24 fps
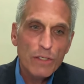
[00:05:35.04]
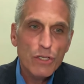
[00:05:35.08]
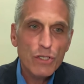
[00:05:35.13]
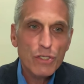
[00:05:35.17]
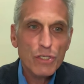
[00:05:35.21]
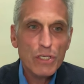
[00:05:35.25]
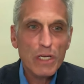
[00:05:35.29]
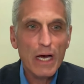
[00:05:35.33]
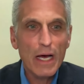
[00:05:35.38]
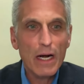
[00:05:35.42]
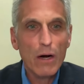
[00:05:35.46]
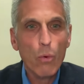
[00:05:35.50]

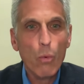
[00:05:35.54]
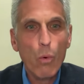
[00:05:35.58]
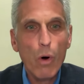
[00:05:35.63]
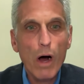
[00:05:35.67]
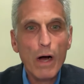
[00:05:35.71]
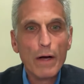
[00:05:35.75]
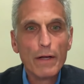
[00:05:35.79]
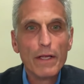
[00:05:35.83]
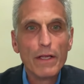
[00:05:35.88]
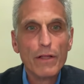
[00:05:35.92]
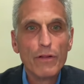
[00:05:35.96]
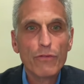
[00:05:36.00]
just kind of
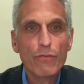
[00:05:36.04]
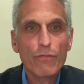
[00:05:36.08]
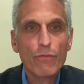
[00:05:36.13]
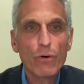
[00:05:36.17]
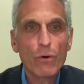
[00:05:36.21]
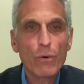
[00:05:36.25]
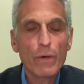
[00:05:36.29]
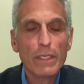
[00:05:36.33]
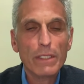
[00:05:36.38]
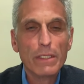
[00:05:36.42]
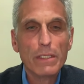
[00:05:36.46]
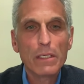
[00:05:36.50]
walking
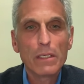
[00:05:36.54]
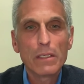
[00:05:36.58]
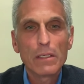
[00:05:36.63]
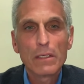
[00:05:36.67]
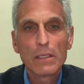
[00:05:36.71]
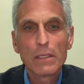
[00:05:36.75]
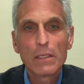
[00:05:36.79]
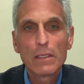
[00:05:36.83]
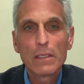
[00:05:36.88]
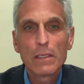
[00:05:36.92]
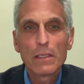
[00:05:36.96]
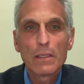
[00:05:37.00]
through it
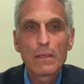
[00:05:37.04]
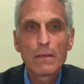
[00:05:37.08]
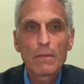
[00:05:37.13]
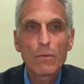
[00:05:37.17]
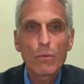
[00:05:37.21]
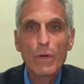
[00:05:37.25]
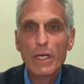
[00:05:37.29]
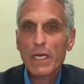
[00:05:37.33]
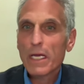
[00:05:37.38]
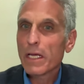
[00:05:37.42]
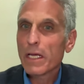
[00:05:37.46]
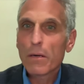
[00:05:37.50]

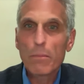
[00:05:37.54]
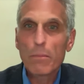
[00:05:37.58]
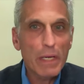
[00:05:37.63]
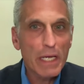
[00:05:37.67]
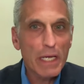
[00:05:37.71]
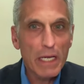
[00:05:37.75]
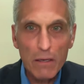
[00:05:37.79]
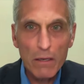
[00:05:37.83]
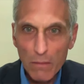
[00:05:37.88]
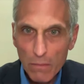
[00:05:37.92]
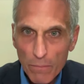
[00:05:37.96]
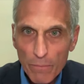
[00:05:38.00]
we eat a
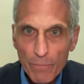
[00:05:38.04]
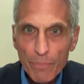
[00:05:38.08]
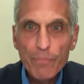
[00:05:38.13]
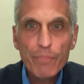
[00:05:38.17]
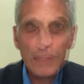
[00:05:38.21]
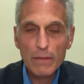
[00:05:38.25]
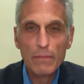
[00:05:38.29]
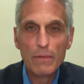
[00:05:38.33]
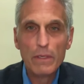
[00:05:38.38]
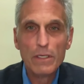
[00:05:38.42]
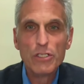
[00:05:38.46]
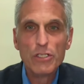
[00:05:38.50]
meal
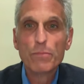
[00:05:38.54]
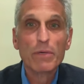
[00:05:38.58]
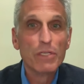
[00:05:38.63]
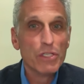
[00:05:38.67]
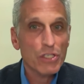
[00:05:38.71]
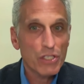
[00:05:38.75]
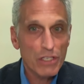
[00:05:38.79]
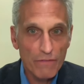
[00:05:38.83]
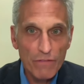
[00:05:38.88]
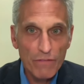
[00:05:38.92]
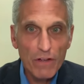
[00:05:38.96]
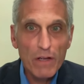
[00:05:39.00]
and a
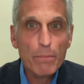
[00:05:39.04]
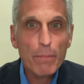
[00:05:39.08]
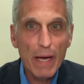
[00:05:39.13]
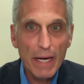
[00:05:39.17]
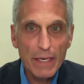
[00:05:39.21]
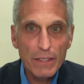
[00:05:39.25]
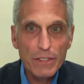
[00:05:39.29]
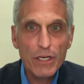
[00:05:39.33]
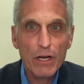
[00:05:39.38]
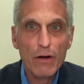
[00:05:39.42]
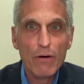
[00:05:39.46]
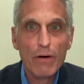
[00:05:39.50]
specific
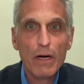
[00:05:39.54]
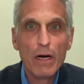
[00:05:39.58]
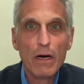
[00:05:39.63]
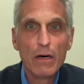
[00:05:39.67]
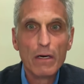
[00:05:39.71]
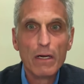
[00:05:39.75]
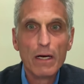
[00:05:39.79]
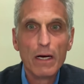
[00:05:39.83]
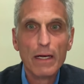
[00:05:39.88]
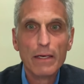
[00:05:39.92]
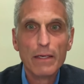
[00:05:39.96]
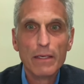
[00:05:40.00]
bacteria in
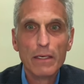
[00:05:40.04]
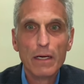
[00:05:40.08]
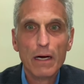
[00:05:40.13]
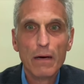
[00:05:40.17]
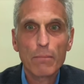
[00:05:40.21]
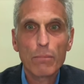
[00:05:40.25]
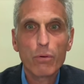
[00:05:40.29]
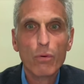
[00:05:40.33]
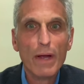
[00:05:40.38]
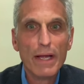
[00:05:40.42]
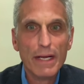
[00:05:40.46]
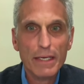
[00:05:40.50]
our gut uh,
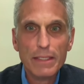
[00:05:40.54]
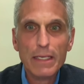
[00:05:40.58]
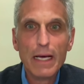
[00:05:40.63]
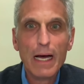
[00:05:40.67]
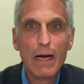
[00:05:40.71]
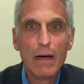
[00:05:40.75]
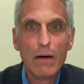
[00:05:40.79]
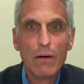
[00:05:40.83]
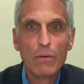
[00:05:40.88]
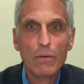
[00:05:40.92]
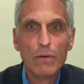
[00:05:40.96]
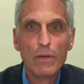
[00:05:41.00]
break
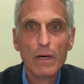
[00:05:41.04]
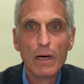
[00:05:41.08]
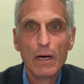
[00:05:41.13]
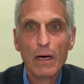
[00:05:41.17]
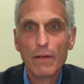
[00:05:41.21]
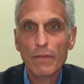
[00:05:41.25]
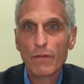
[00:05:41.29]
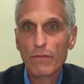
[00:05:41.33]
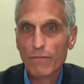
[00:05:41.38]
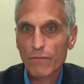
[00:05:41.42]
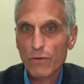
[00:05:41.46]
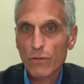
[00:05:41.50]
down
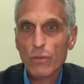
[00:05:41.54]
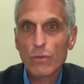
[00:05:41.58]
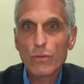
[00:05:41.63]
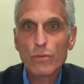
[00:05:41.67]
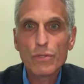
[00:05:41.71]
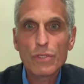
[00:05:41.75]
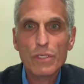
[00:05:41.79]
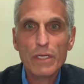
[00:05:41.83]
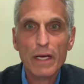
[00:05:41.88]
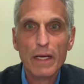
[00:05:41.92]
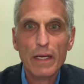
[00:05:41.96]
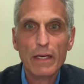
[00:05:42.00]
uh, the
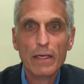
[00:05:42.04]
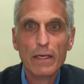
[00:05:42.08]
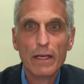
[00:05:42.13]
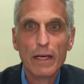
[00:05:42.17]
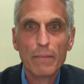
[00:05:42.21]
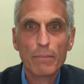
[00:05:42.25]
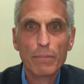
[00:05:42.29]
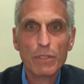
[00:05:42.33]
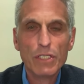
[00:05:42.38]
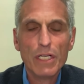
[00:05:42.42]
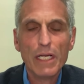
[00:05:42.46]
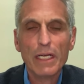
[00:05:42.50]
foods and,
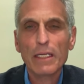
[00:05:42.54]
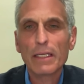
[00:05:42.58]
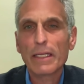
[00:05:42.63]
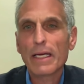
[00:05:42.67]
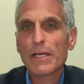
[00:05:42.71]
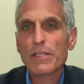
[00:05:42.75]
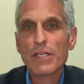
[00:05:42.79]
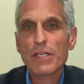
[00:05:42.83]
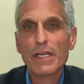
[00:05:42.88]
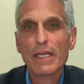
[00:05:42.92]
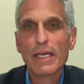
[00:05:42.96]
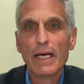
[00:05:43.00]
and
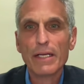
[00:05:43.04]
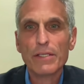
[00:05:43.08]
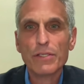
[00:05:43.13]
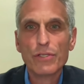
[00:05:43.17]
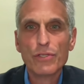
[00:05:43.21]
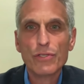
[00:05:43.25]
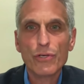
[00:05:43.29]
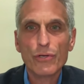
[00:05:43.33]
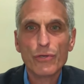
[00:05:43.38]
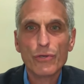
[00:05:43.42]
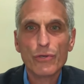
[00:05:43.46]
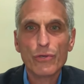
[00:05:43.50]
particularly as it
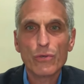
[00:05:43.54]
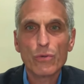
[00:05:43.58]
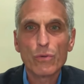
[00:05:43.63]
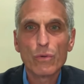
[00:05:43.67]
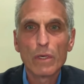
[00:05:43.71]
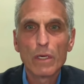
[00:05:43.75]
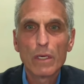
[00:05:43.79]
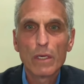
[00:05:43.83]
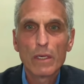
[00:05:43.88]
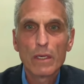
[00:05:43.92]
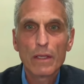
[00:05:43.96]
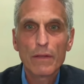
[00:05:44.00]
gets
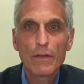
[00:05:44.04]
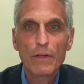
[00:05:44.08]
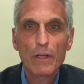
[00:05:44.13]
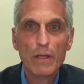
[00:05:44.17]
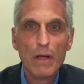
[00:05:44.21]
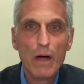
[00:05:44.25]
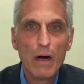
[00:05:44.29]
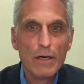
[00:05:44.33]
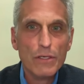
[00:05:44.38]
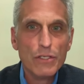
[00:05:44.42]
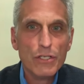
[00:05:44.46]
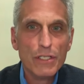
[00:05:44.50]
to the
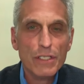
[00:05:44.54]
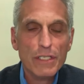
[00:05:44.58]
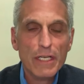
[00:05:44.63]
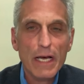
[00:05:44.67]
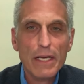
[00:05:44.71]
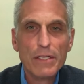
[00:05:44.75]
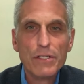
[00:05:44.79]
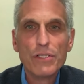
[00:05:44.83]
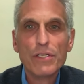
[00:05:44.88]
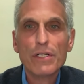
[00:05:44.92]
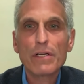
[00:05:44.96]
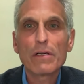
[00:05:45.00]
large
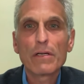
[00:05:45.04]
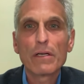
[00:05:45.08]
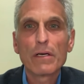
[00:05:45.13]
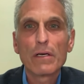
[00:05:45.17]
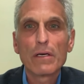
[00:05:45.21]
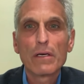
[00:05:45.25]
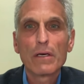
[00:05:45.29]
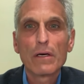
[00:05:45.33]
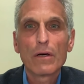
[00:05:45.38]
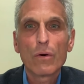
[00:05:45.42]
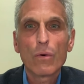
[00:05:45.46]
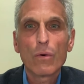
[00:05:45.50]
intestine
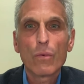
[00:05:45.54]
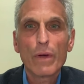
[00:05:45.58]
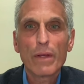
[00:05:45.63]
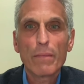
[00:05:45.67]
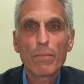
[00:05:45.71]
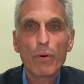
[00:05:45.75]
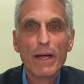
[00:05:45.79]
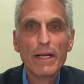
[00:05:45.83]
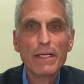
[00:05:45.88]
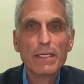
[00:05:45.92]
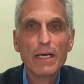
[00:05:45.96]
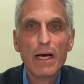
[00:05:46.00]
we
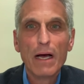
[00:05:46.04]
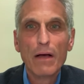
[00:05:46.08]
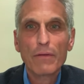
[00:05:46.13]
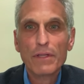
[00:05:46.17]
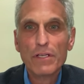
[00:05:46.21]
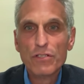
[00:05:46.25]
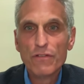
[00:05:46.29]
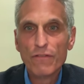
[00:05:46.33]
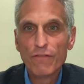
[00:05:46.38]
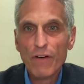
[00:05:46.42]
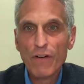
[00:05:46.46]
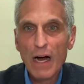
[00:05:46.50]
break down
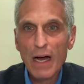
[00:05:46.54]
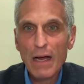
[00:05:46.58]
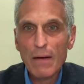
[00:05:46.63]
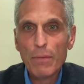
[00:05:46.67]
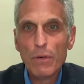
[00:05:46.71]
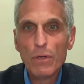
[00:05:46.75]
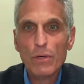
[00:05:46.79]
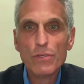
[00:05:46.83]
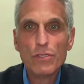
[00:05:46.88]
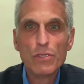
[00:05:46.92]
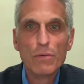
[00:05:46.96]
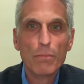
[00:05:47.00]
these
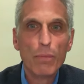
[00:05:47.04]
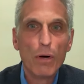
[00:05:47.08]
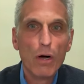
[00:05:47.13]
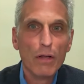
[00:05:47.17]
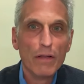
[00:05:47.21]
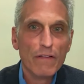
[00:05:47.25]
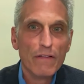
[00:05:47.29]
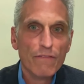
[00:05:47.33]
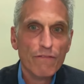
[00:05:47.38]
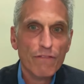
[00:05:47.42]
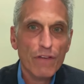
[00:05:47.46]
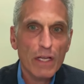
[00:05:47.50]
fibers and
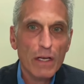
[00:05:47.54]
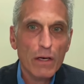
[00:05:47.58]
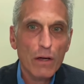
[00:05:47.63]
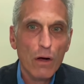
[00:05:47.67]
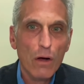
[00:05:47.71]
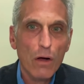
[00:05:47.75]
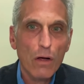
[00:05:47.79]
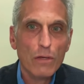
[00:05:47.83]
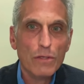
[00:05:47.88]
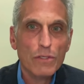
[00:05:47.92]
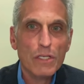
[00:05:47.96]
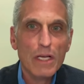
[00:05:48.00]

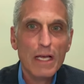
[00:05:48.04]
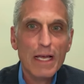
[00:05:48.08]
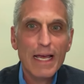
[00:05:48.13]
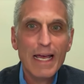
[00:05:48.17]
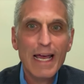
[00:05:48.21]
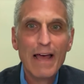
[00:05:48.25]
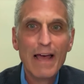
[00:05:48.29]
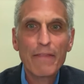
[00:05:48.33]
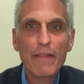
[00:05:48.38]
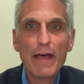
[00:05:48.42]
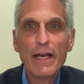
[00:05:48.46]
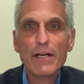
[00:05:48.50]
polyphenols
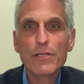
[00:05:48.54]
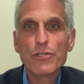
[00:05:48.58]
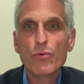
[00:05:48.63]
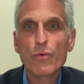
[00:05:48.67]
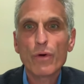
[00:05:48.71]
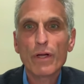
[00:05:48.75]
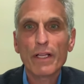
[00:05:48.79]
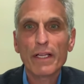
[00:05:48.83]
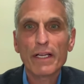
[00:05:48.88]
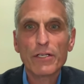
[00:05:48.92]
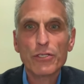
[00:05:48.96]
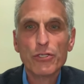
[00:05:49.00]
and that is
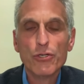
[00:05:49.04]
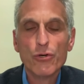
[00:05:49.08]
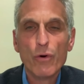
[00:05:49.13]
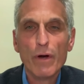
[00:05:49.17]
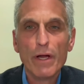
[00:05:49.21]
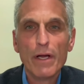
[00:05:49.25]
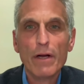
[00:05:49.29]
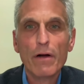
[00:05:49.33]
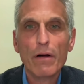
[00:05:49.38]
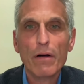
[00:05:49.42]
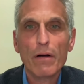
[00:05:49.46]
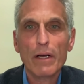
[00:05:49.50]
really a
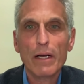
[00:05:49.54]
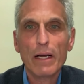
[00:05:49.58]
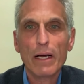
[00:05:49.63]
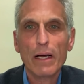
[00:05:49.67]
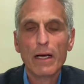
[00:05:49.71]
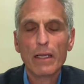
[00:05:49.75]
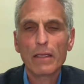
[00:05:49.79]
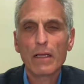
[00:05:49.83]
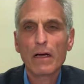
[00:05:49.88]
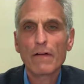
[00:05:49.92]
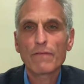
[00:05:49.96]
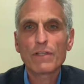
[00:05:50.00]
trigger and
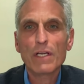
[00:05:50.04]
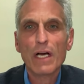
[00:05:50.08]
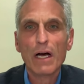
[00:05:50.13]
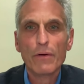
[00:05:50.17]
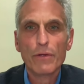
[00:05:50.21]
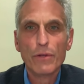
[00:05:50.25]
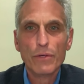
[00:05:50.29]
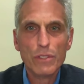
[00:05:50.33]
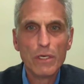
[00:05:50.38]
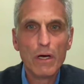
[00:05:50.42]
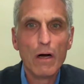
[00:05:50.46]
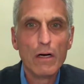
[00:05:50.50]
i, loved
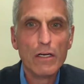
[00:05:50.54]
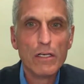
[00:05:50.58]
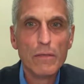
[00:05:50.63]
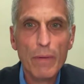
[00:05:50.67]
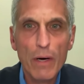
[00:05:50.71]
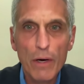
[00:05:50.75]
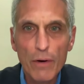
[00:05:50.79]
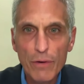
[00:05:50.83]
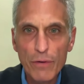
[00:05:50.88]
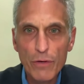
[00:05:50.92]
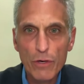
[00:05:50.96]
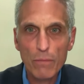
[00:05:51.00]
how you talked
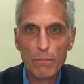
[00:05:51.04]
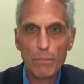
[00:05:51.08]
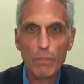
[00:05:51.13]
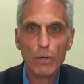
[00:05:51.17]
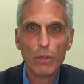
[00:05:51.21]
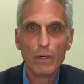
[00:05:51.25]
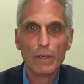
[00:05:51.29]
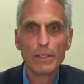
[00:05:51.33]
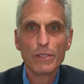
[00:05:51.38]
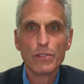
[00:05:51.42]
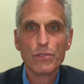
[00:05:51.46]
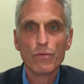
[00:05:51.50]
about in your
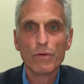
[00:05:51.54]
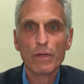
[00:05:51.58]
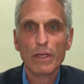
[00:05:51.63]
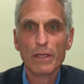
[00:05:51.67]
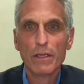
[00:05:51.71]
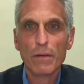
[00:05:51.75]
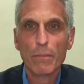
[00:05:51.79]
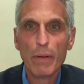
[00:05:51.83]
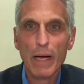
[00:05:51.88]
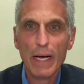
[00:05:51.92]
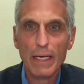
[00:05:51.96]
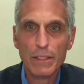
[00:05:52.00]
book is
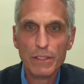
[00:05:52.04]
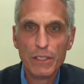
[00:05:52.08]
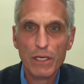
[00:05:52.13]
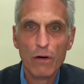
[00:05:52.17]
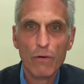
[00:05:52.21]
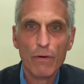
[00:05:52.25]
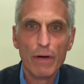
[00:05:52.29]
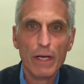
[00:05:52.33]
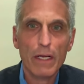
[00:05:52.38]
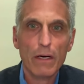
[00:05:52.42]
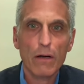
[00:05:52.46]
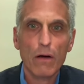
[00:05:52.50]
really the
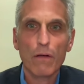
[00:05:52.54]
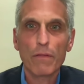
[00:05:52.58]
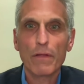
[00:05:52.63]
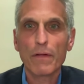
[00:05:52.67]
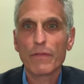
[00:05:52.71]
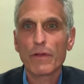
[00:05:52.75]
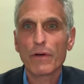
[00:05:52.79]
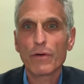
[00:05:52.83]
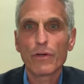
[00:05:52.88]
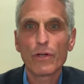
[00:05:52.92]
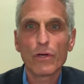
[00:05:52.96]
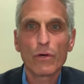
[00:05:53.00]
bacteria and all
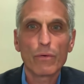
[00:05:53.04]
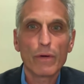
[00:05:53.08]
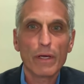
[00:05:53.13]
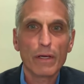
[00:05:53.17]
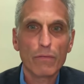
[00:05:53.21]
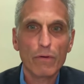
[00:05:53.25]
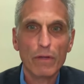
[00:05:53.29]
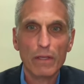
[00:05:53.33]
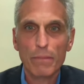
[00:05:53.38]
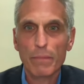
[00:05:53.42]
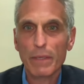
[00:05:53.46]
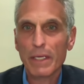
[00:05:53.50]
that they're
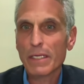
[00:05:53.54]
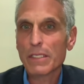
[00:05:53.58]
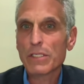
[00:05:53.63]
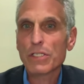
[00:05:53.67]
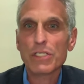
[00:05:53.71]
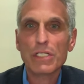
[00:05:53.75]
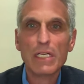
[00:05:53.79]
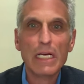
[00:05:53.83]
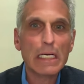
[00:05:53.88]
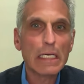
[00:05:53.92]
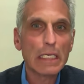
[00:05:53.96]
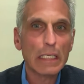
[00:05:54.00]
doing really being
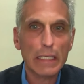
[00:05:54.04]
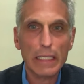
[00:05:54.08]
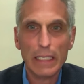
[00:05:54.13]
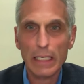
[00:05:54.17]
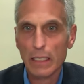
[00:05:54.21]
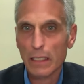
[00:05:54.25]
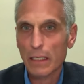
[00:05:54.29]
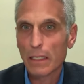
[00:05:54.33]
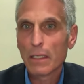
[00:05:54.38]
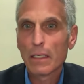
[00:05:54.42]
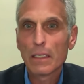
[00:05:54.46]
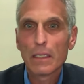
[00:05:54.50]

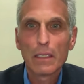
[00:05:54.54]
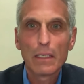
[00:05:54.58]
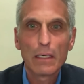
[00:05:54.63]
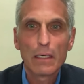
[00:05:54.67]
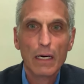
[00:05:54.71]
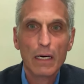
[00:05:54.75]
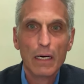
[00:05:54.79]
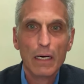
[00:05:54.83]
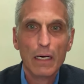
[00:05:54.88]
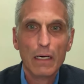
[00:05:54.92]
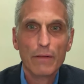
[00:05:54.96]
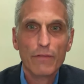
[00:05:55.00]
signaling
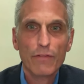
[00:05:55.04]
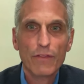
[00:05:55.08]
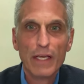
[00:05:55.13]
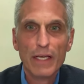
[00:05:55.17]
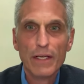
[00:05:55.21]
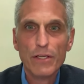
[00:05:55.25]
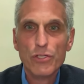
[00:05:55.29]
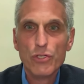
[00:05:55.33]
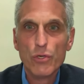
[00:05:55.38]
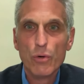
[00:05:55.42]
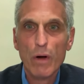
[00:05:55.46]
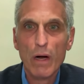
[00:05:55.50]
uh,
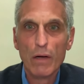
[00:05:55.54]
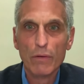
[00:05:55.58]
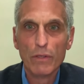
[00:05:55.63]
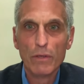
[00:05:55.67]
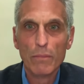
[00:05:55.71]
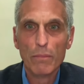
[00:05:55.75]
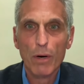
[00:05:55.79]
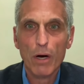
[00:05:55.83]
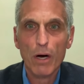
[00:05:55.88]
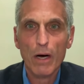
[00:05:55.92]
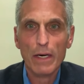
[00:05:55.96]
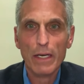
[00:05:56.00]
things throughout
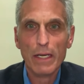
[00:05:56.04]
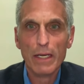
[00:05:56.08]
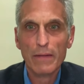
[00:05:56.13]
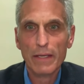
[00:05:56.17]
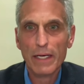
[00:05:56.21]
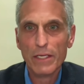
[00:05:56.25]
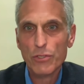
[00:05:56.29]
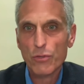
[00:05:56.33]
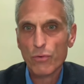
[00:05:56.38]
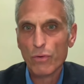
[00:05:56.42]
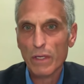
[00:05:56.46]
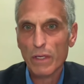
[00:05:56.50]
the body
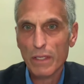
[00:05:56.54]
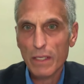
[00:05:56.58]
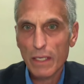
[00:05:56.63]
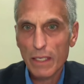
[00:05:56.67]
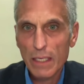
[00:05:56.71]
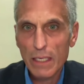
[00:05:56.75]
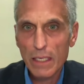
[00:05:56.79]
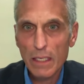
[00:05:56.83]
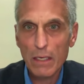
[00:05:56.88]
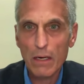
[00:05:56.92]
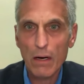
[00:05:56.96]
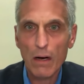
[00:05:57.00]
and that's really the
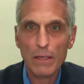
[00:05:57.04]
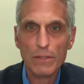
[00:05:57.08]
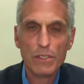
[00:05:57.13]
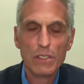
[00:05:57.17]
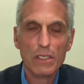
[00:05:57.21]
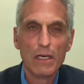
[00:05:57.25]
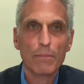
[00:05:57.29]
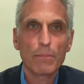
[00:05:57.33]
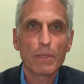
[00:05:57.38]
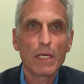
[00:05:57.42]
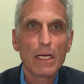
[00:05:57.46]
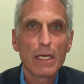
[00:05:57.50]
key
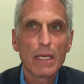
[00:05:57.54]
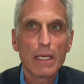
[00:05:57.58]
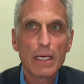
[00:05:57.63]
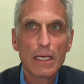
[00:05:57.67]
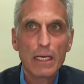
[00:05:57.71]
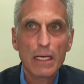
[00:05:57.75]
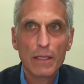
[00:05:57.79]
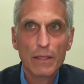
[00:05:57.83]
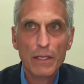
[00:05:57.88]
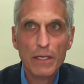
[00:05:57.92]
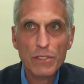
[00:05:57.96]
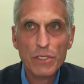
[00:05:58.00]
concept
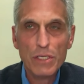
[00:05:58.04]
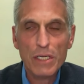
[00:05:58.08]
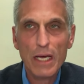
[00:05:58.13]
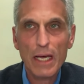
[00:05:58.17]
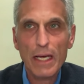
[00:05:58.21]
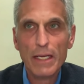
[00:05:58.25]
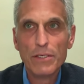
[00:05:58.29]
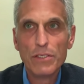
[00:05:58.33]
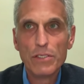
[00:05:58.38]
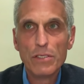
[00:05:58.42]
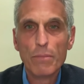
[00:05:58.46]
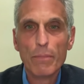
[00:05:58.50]
in this
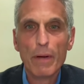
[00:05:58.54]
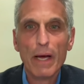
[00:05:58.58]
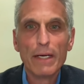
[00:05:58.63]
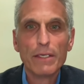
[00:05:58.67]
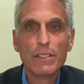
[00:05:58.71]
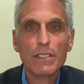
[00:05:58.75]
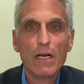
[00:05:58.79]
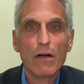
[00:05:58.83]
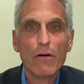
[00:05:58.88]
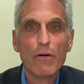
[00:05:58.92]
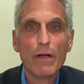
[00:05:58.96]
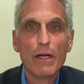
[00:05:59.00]
case the
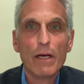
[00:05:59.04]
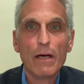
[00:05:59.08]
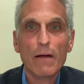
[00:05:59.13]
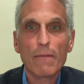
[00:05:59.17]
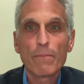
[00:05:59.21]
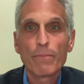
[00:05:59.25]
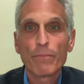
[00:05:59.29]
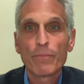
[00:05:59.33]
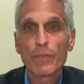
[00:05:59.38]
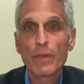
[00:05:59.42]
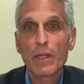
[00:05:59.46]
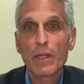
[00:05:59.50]
bacteria